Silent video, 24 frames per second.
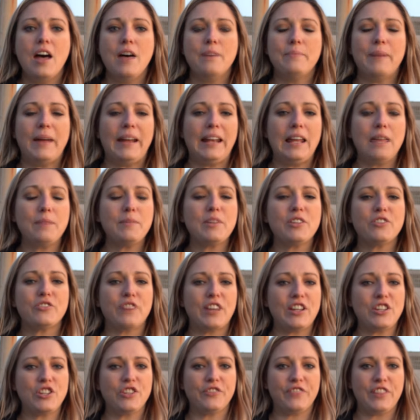My name is
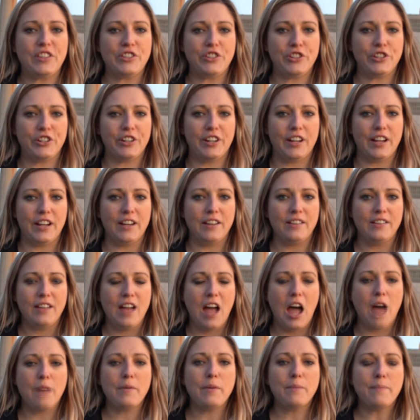Rachel Ventura.
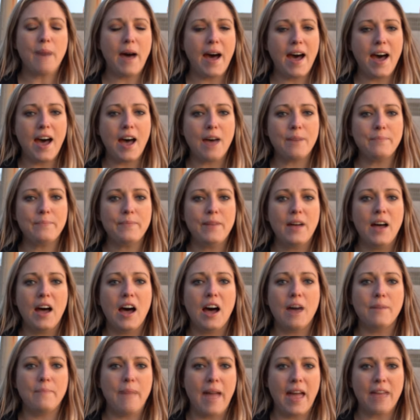I'm a mom,
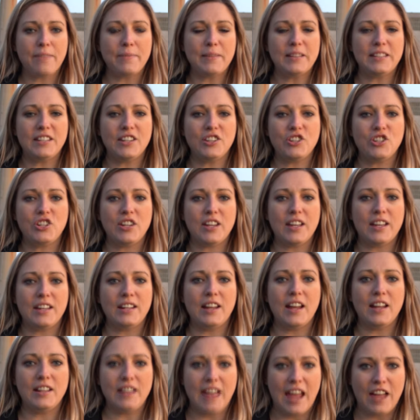a mathematician,
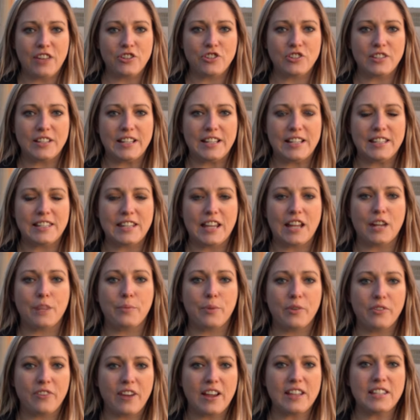a naturalist, and a
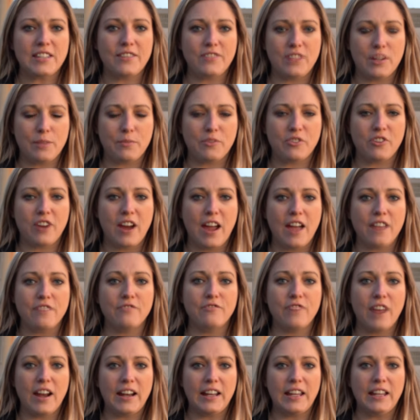progressive Democrat
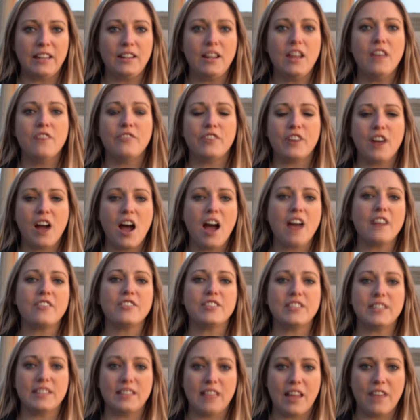running for
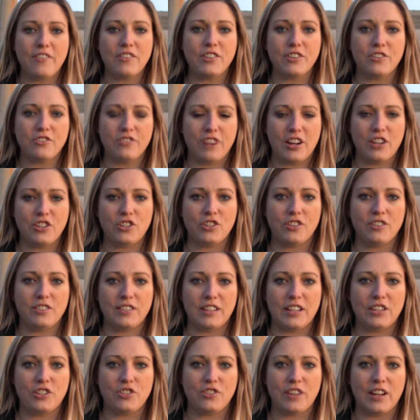Congress in the 11th Congressional
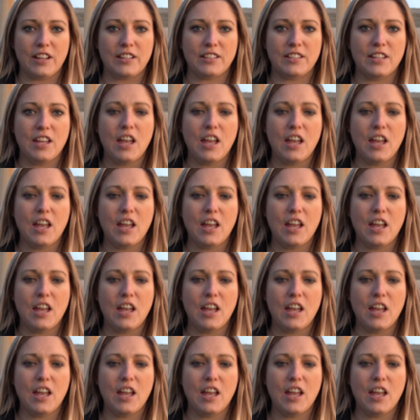District.